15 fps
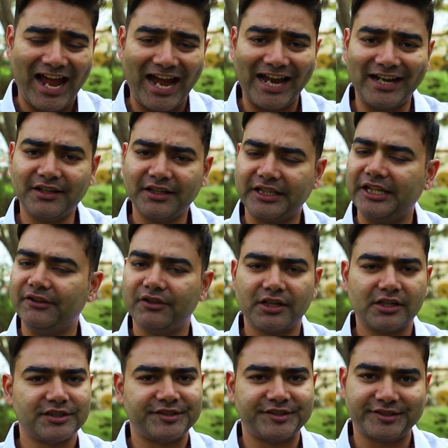and given
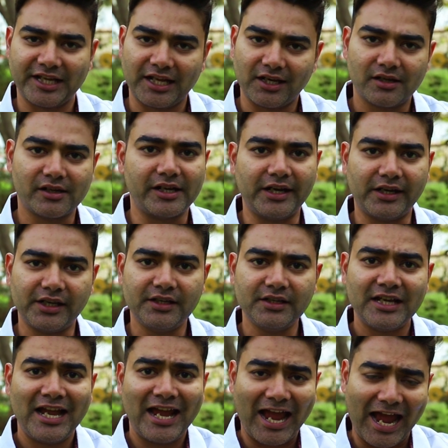it a stellar rating